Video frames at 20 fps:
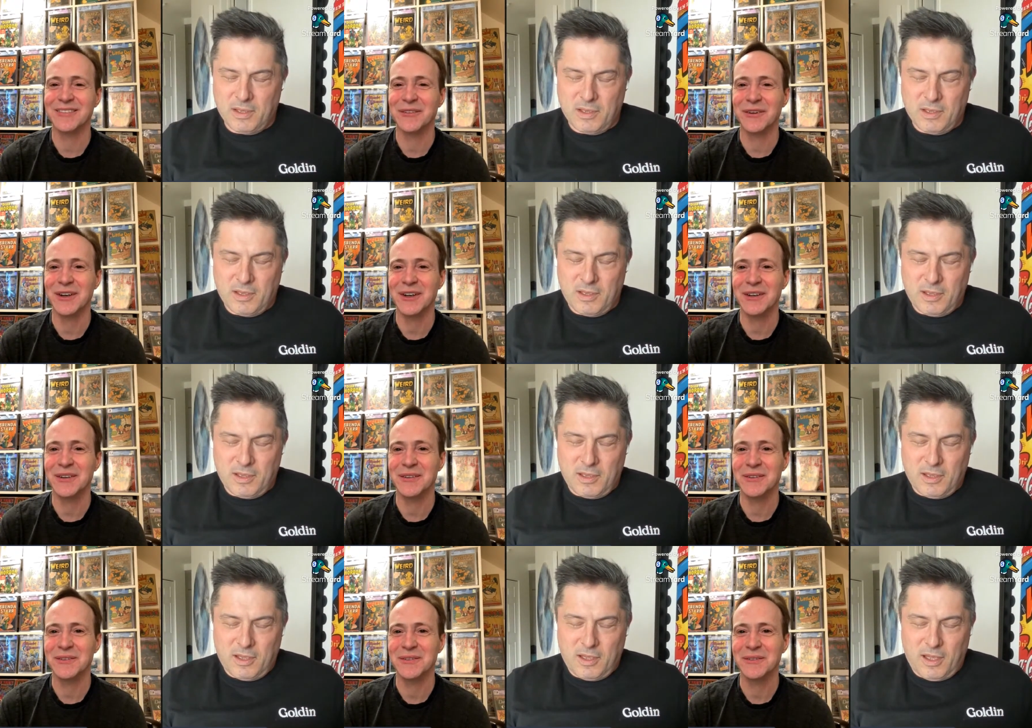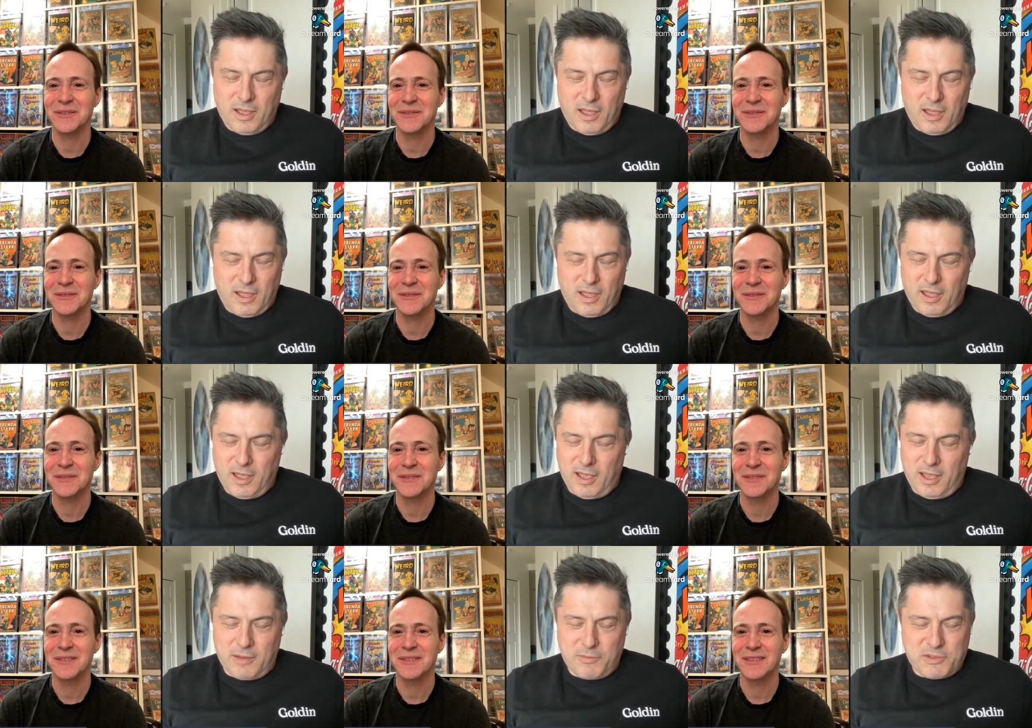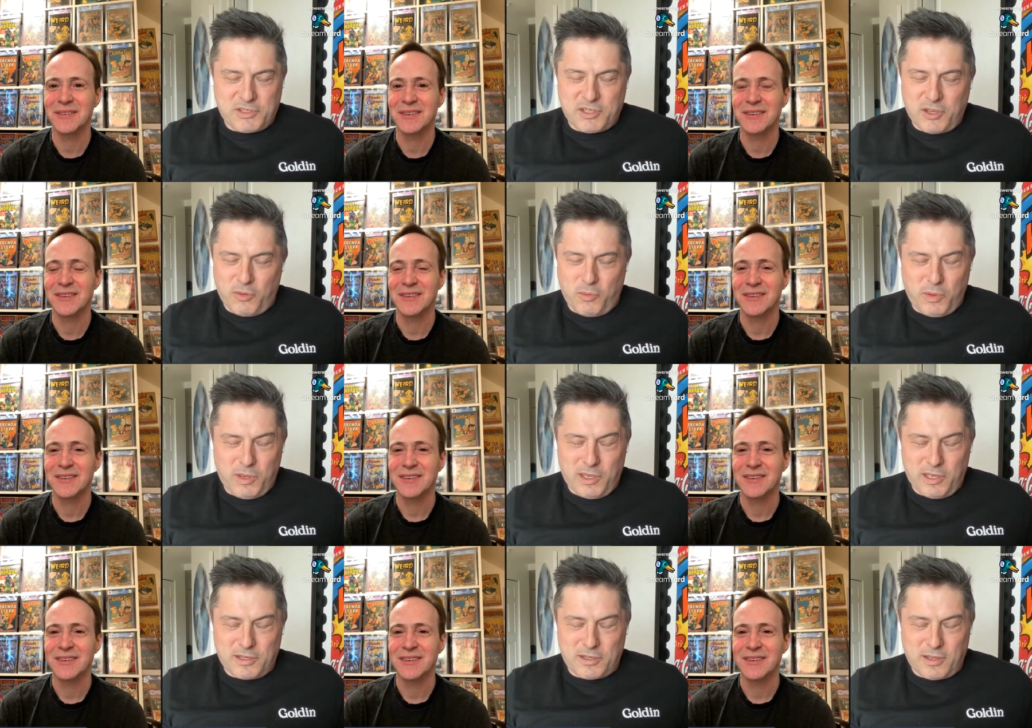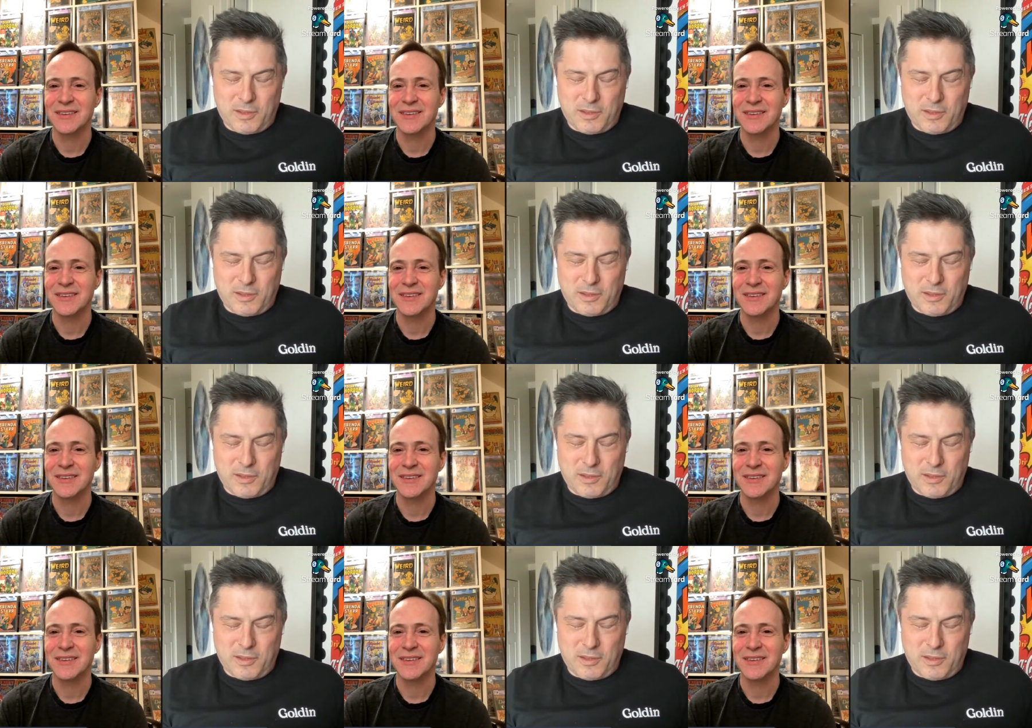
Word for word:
Speaker 1: Wow and it was so weird.